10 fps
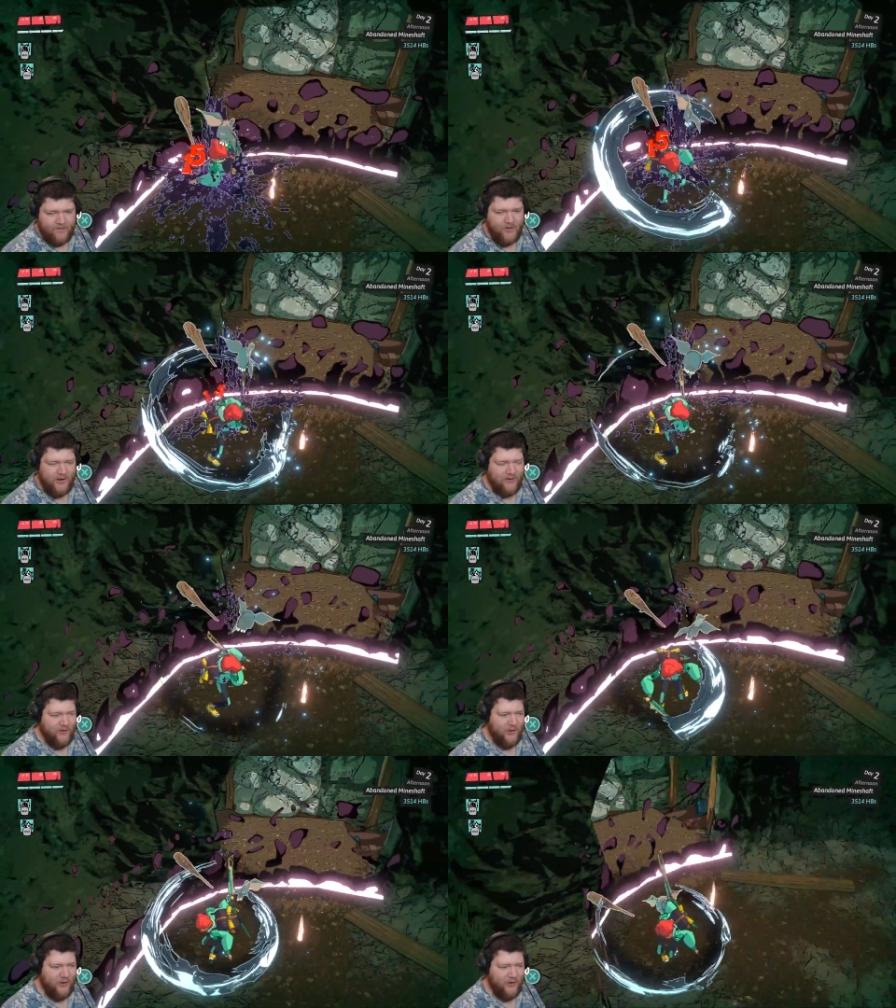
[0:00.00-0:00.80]
You
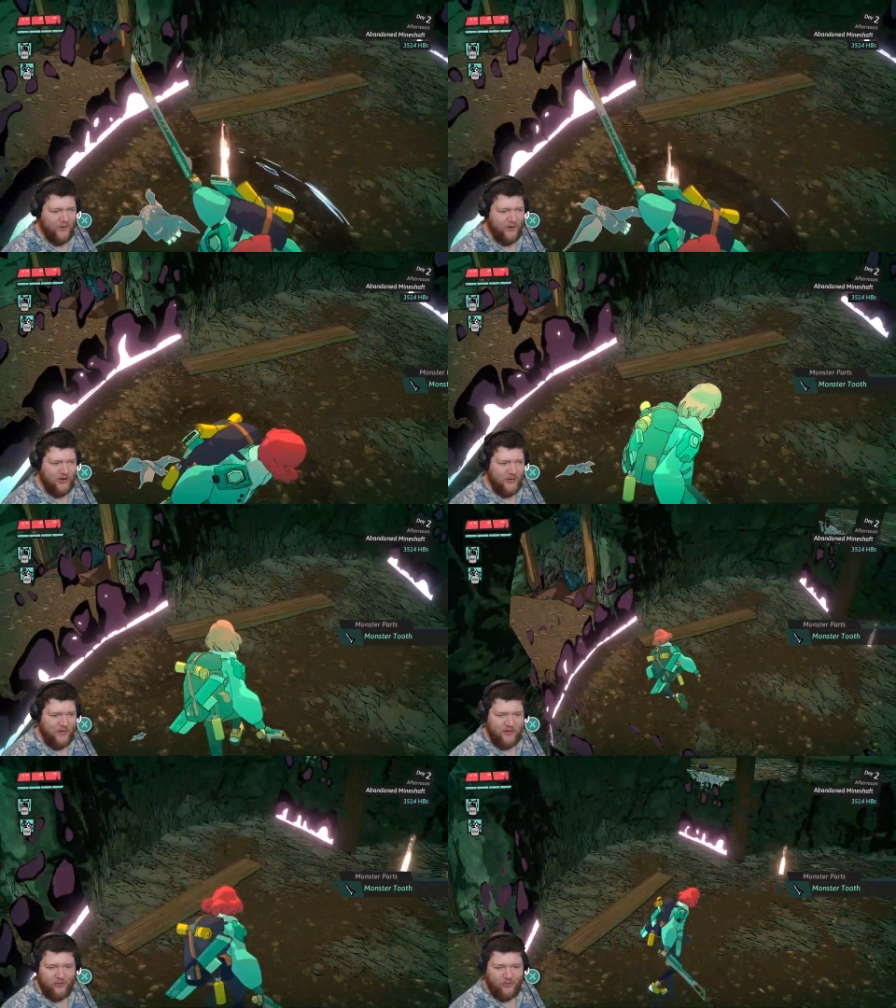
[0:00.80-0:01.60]
never know when you're going to
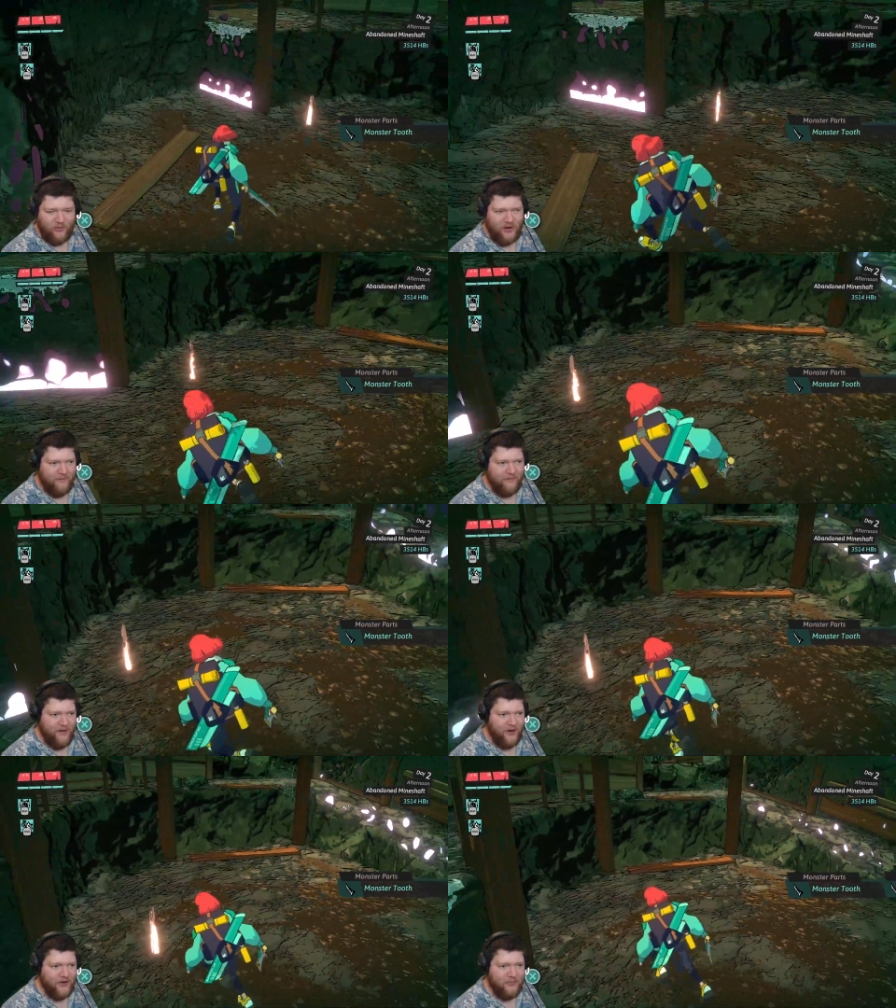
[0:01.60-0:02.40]
be uh,
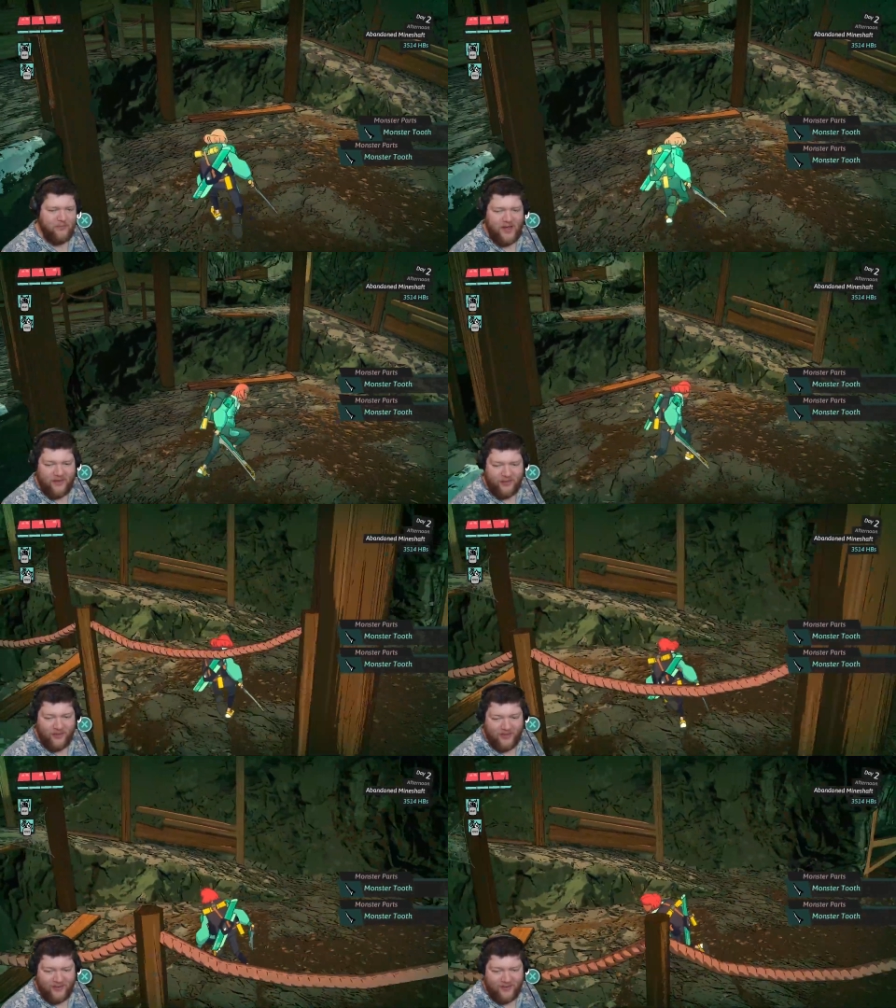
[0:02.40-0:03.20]
fucked by
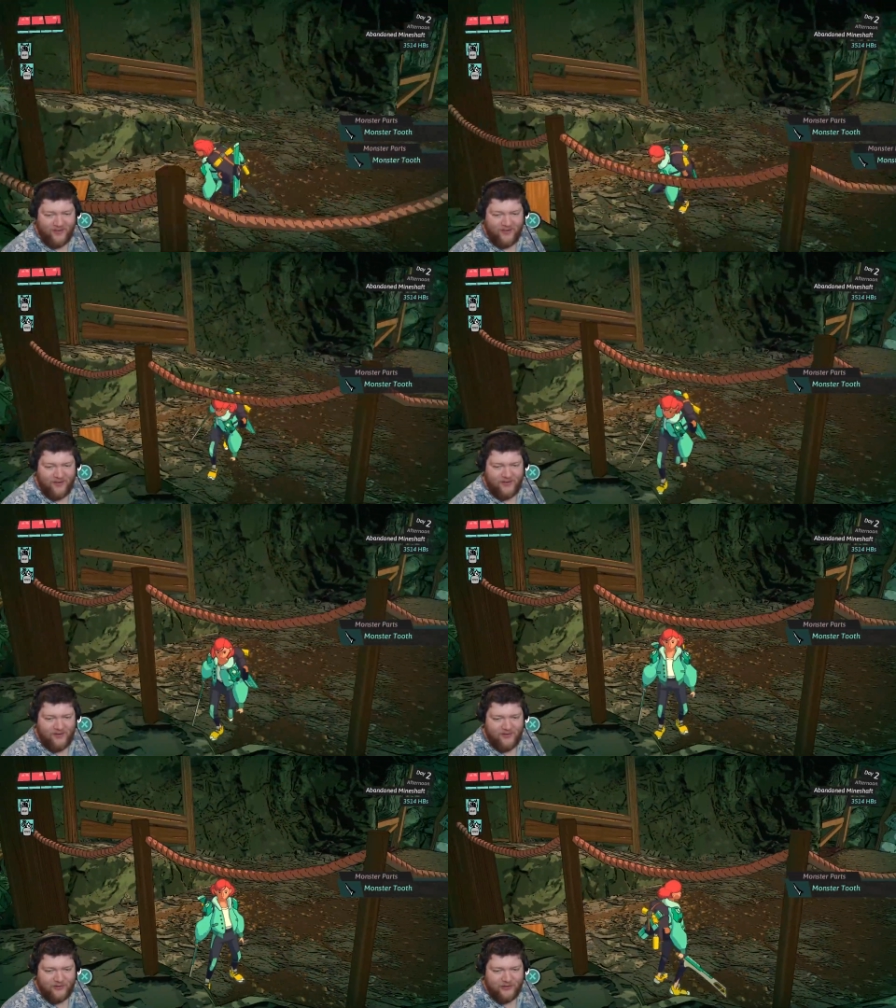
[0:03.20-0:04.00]
the
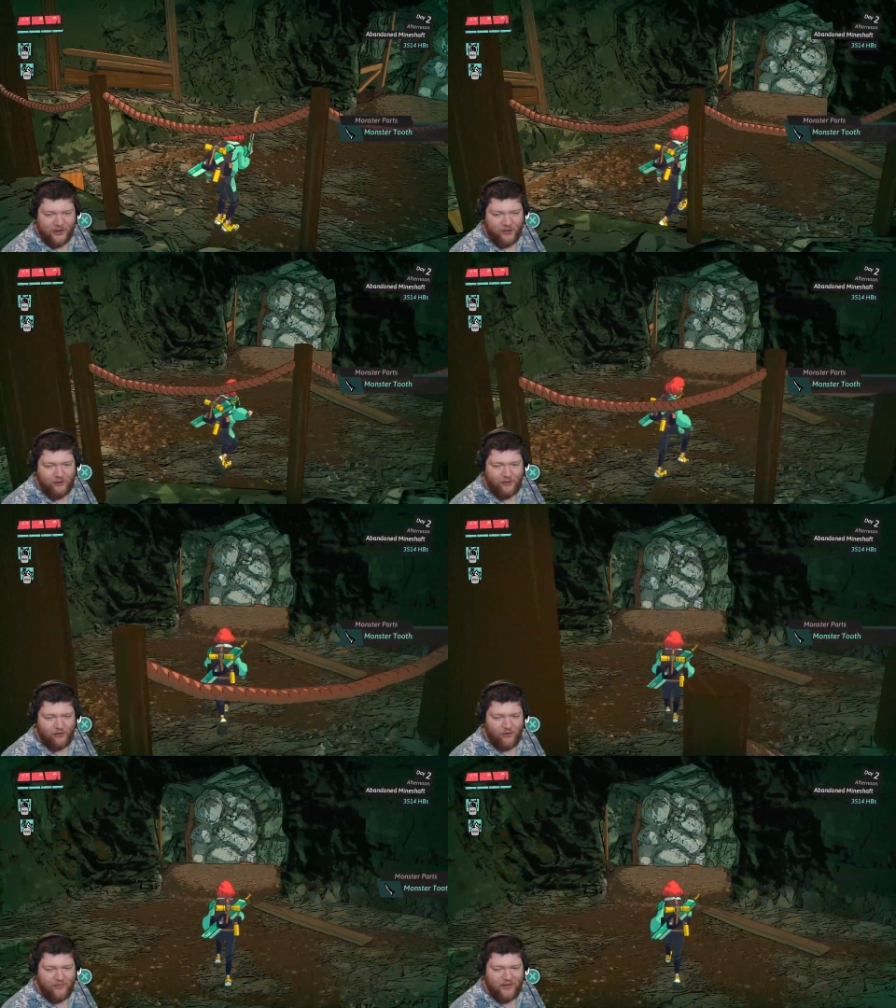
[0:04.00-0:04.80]
long
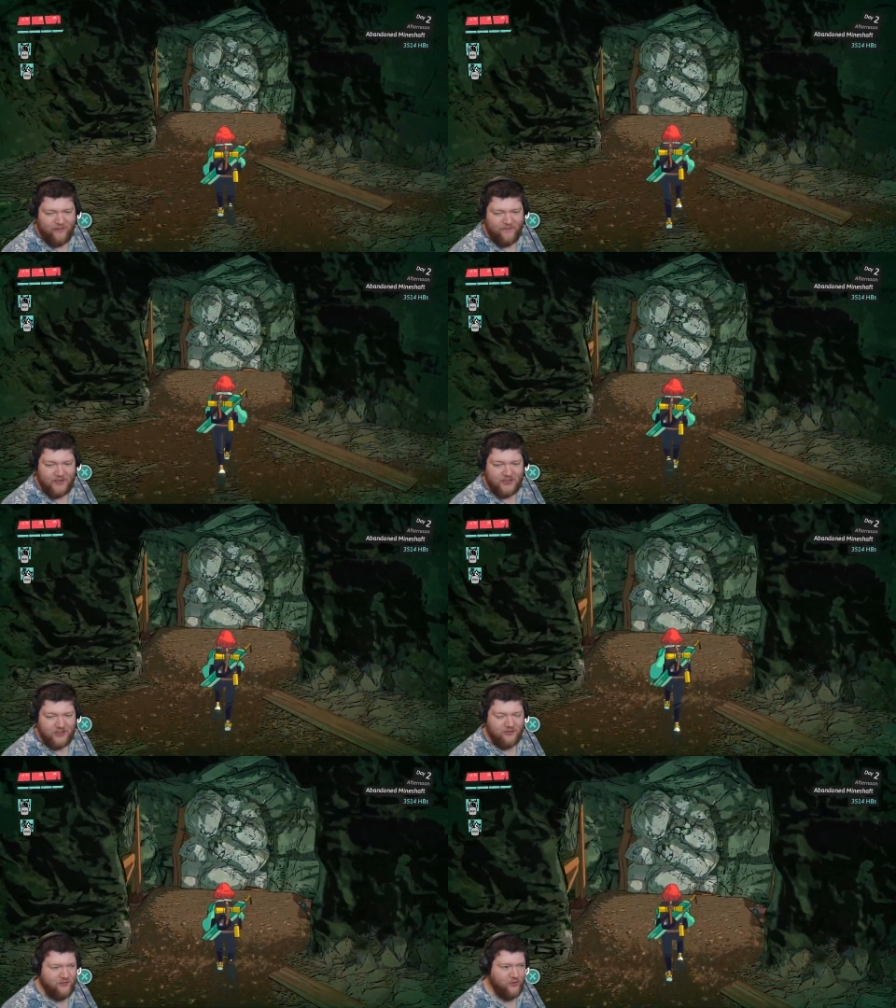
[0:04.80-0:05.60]
throbbing
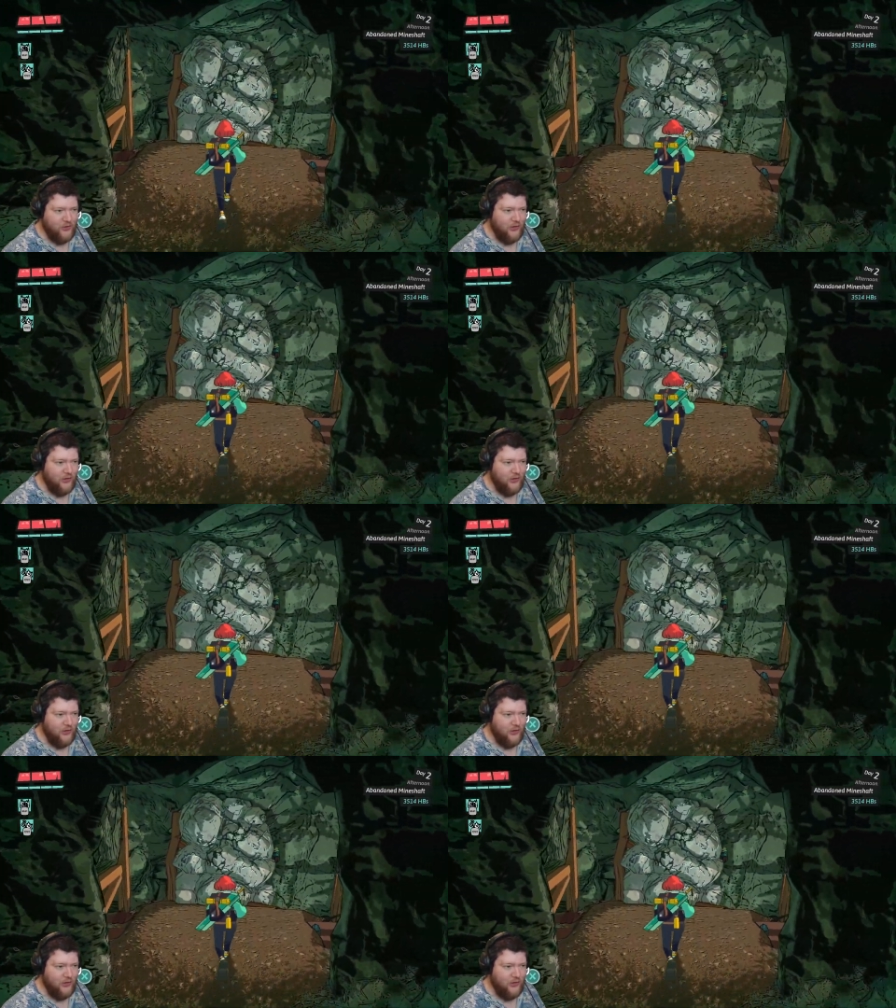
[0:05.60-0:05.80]
fist of the